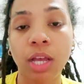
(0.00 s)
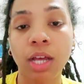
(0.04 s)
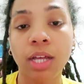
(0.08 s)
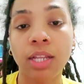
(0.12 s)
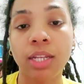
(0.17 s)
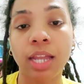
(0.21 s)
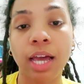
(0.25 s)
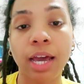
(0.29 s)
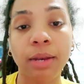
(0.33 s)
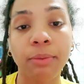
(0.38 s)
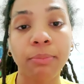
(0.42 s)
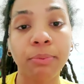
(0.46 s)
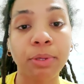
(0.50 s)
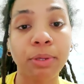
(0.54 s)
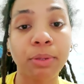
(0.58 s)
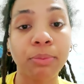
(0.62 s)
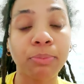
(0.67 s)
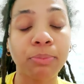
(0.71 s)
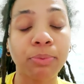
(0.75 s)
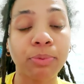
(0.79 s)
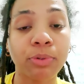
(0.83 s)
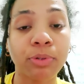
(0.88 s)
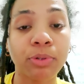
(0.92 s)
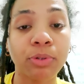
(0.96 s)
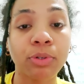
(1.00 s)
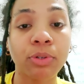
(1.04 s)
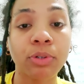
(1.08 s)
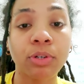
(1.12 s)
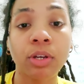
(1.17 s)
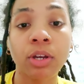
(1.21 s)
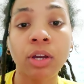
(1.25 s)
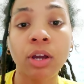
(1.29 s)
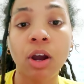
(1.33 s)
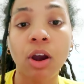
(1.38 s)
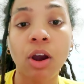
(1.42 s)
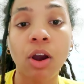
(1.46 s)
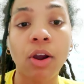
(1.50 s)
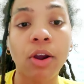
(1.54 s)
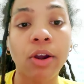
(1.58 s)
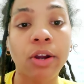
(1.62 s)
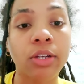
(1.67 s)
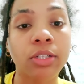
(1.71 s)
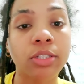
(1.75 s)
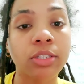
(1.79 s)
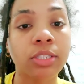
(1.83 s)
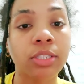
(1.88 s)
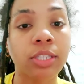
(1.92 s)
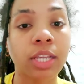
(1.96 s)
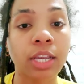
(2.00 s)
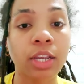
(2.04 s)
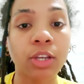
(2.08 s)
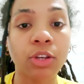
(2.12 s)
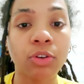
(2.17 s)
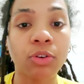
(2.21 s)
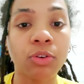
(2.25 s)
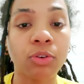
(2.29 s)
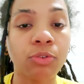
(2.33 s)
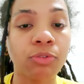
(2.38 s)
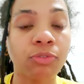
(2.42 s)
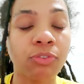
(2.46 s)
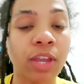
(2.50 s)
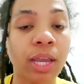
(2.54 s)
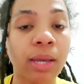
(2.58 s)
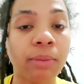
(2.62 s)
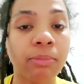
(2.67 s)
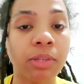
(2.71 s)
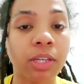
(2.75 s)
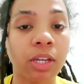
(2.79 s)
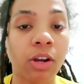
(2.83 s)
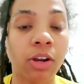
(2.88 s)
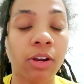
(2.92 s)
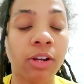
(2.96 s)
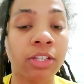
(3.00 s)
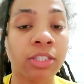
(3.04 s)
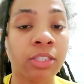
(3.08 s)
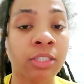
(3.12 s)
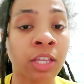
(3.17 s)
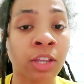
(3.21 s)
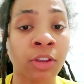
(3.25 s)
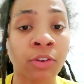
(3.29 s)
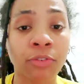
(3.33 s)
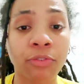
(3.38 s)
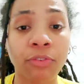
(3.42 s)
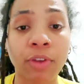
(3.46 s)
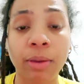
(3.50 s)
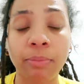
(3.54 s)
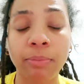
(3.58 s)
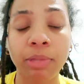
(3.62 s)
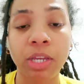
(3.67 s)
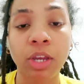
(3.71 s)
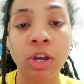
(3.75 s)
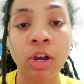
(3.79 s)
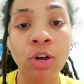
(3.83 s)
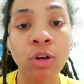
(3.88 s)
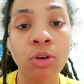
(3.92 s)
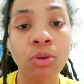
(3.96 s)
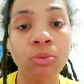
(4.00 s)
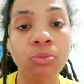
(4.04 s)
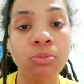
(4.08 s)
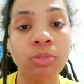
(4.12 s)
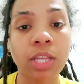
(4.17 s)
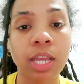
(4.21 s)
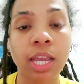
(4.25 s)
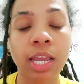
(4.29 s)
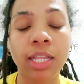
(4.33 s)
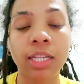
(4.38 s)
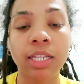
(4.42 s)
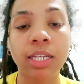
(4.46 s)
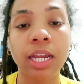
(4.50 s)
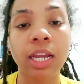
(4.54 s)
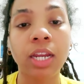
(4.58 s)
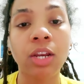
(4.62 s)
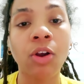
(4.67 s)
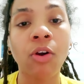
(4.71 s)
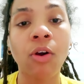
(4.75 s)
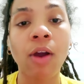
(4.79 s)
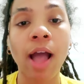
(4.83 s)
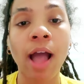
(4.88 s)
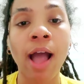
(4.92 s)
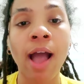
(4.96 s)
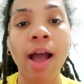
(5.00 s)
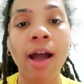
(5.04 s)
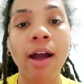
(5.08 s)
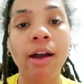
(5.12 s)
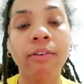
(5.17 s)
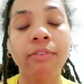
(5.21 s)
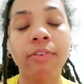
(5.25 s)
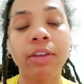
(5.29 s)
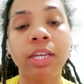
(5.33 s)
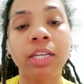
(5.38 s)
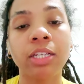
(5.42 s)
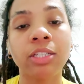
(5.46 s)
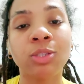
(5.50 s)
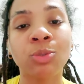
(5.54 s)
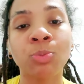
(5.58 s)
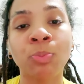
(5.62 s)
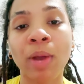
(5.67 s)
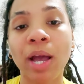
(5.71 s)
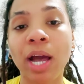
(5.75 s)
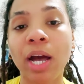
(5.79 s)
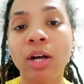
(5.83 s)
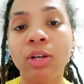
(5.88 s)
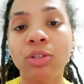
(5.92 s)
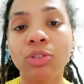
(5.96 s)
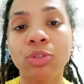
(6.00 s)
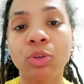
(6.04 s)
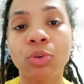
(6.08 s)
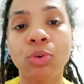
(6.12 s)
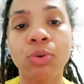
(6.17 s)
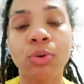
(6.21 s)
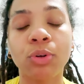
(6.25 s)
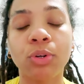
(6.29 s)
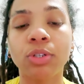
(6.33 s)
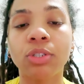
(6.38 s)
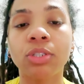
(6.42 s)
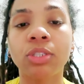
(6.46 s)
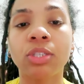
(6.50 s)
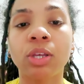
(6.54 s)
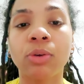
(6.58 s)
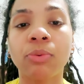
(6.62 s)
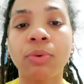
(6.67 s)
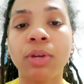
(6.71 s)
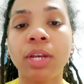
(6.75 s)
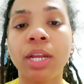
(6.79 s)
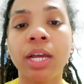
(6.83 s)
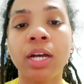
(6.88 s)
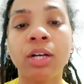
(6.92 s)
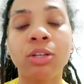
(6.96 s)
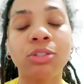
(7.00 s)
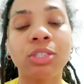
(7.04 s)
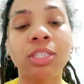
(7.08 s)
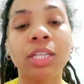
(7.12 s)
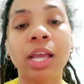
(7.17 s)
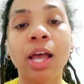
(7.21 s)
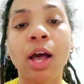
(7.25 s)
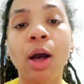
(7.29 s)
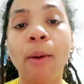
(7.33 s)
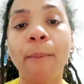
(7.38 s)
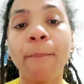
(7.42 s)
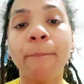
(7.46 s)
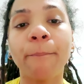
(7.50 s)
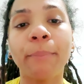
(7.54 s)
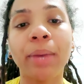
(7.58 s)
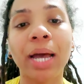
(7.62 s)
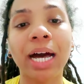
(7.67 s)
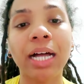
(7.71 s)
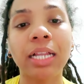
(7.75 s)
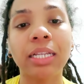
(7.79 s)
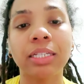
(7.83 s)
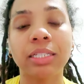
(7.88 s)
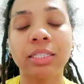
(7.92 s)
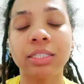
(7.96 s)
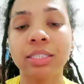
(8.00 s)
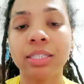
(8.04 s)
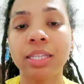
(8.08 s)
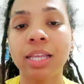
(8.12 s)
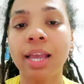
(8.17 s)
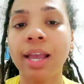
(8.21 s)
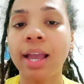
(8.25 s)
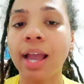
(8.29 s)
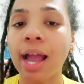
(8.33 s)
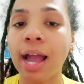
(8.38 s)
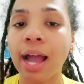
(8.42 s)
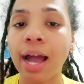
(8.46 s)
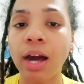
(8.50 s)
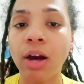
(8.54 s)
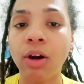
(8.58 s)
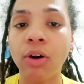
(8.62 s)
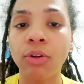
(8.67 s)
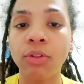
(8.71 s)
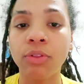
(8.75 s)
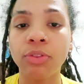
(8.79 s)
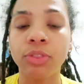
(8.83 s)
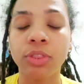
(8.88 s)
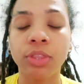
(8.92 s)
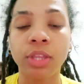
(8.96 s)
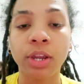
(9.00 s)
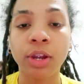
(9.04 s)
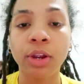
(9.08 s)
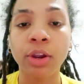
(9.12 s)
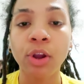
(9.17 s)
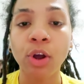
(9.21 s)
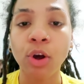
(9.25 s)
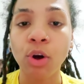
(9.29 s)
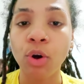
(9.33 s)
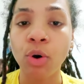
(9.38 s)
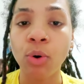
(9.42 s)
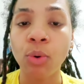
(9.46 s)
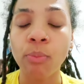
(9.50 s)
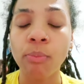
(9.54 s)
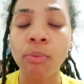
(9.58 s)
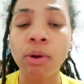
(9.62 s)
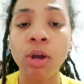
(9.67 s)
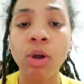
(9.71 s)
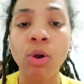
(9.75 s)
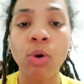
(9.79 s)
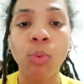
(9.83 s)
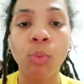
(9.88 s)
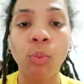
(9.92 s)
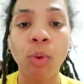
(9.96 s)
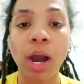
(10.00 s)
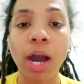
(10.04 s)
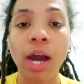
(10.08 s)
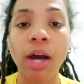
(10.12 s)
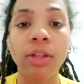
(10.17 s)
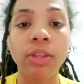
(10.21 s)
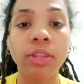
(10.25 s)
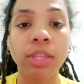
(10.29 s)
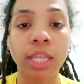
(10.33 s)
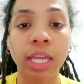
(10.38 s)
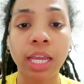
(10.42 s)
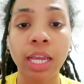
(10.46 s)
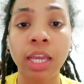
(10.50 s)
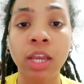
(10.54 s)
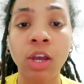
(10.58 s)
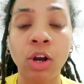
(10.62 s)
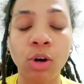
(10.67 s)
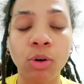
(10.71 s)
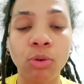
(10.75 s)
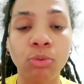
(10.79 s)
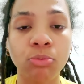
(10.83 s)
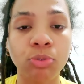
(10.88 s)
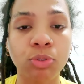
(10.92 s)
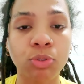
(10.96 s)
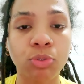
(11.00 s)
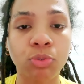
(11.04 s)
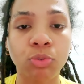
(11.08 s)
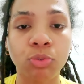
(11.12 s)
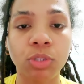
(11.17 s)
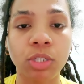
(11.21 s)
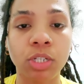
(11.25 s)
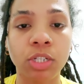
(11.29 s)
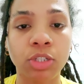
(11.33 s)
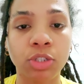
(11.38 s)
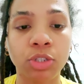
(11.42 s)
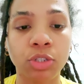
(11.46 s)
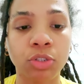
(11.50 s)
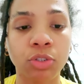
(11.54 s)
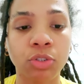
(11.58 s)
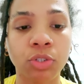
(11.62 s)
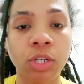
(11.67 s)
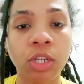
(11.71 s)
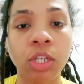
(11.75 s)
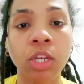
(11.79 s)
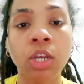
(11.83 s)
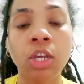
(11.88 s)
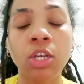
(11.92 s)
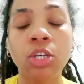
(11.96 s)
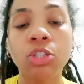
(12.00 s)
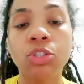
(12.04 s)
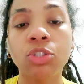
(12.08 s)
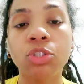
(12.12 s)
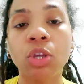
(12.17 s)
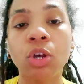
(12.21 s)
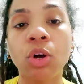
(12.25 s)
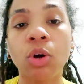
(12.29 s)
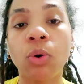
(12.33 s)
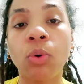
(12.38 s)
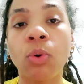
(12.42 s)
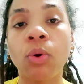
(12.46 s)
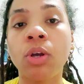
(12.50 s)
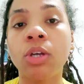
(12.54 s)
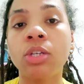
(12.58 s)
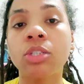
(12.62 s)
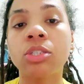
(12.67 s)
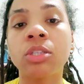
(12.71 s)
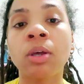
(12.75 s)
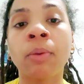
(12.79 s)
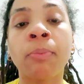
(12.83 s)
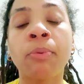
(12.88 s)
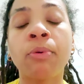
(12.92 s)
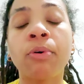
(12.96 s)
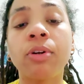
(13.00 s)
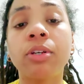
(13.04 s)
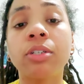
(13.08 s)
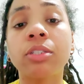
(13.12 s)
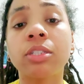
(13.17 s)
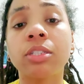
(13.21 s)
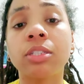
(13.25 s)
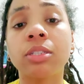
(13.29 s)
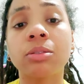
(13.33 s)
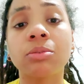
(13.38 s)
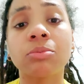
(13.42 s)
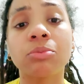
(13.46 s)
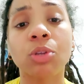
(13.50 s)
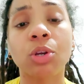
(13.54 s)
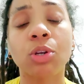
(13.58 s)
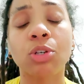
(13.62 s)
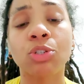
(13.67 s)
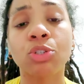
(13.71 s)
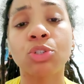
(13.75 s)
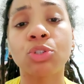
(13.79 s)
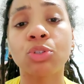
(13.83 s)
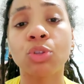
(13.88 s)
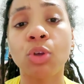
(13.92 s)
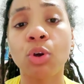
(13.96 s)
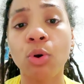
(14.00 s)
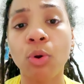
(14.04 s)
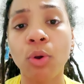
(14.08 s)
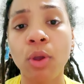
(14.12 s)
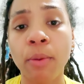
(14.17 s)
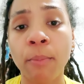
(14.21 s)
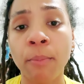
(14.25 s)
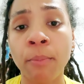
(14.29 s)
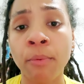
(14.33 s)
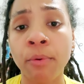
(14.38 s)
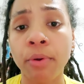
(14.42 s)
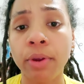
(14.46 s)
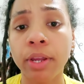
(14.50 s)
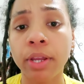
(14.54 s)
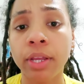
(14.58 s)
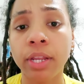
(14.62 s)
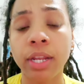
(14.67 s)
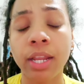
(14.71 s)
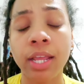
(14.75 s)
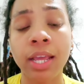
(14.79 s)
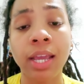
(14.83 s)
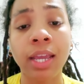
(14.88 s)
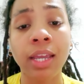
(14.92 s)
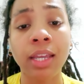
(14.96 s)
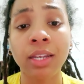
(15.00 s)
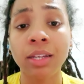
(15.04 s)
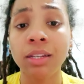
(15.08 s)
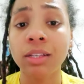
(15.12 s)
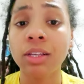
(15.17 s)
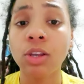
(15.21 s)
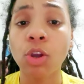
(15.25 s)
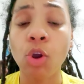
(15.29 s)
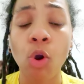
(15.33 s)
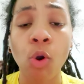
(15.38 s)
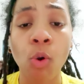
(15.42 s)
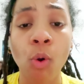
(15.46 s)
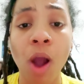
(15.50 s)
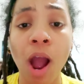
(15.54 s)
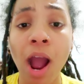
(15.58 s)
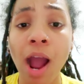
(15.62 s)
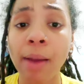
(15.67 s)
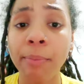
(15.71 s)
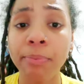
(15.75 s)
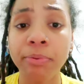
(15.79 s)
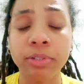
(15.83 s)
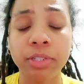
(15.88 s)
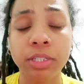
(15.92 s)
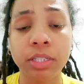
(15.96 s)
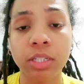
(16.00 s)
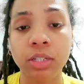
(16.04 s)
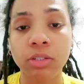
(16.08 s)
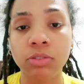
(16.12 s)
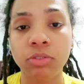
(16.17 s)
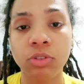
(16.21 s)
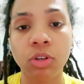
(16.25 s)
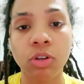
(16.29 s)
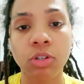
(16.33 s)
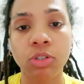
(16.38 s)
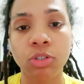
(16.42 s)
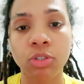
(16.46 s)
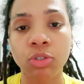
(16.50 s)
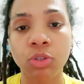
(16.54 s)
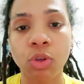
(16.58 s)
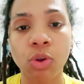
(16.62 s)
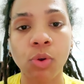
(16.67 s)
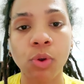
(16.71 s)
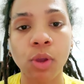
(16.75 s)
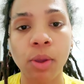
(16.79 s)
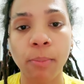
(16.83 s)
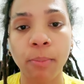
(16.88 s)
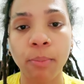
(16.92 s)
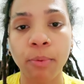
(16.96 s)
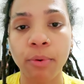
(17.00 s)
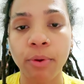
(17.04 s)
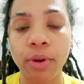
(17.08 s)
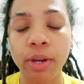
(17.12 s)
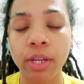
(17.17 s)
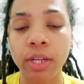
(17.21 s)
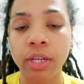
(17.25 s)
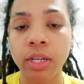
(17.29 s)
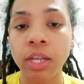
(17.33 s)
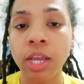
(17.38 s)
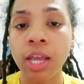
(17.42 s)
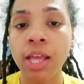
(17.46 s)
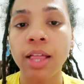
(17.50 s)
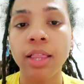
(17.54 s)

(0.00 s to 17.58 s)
A lot of people are single family are in single family homes and they don't have a spouse or someone else to help balance out their home while they homeschool their children. So, support systems are so important and cooperatives are so important.